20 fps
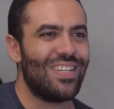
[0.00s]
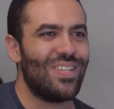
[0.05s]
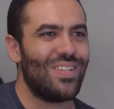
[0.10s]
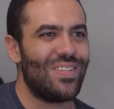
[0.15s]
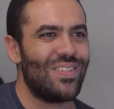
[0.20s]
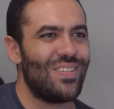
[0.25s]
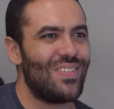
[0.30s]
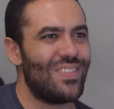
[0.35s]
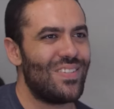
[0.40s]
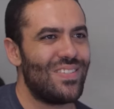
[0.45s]
I don't
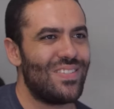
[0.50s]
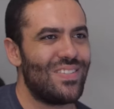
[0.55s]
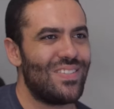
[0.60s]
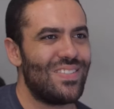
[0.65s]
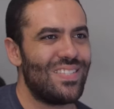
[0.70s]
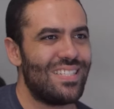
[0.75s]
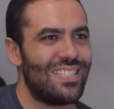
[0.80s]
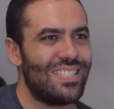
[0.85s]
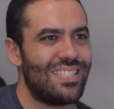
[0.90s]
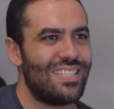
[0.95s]
see how
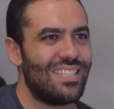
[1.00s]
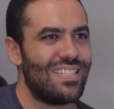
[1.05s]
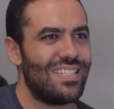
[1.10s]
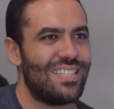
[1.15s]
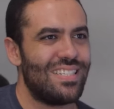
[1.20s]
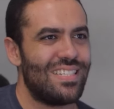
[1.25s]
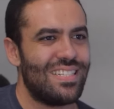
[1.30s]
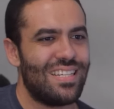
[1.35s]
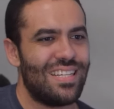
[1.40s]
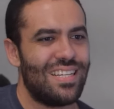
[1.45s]
punishing the
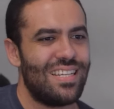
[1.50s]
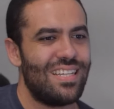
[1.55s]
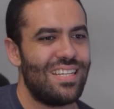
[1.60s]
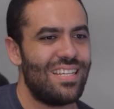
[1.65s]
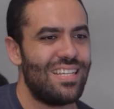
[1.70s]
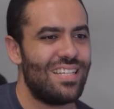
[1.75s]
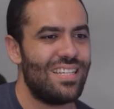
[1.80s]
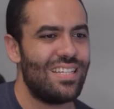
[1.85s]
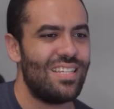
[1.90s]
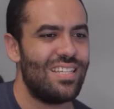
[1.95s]
parent
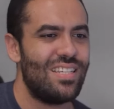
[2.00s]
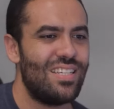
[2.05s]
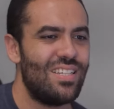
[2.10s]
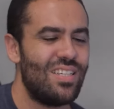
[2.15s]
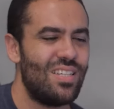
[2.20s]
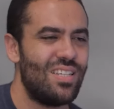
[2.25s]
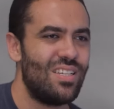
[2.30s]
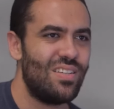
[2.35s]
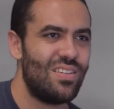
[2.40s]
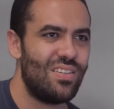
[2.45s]

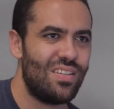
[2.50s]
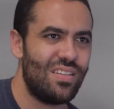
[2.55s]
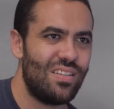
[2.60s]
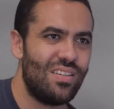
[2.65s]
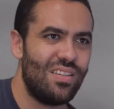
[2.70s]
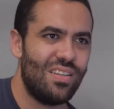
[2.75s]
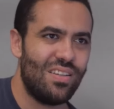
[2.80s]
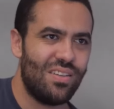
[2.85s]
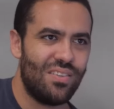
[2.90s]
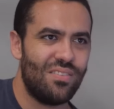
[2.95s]

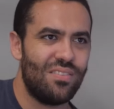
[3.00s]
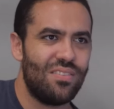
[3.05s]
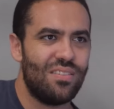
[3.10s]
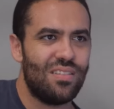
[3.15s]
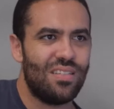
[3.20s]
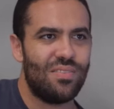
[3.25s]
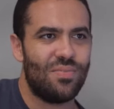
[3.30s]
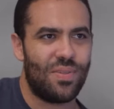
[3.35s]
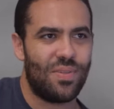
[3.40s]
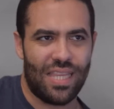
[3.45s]
helps
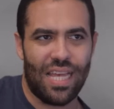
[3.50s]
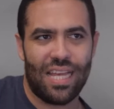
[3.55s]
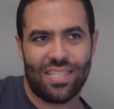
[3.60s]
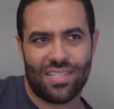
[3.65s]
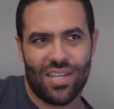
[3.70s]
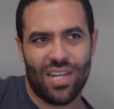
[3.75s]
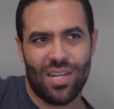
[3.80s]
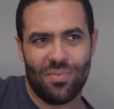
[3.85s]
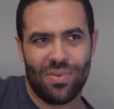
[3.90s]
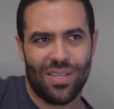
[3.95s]
anyone that's going to
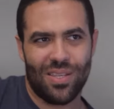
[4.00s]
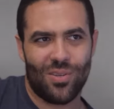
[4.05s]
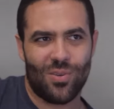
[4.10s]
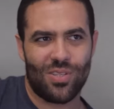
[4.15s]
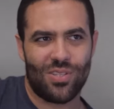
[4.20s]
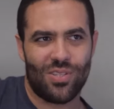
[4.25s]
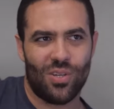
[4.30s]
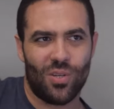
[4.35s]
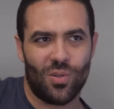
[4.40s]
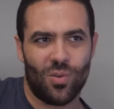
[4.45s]
be the
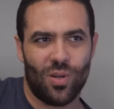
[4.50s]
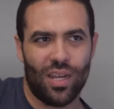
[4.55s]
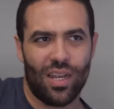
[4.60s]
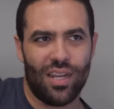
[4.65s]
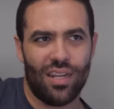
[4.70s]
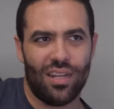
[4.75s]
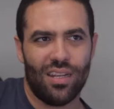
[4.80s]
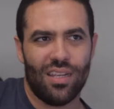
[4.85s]
result right